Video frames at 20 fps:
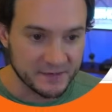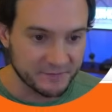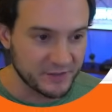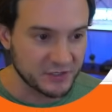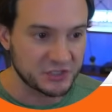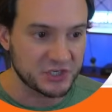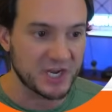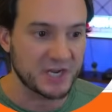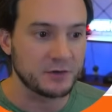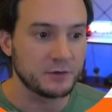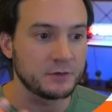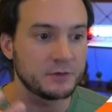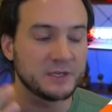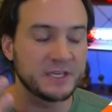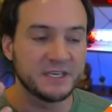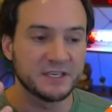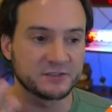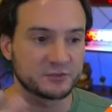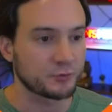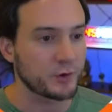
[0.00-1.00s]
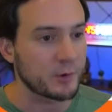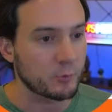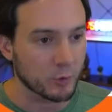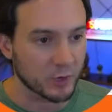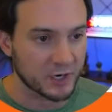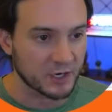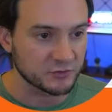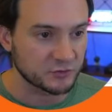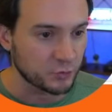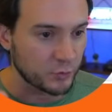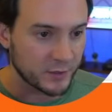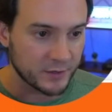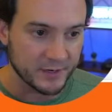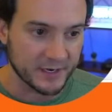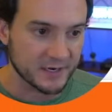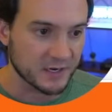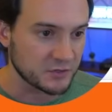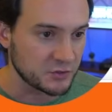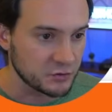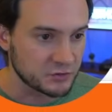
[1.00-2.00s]
of the channel. He does great work on Twitter
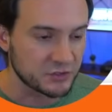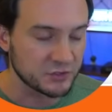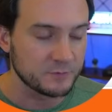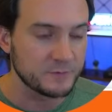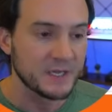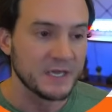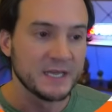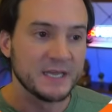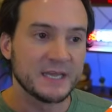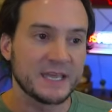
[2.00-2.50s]
and on YouTube.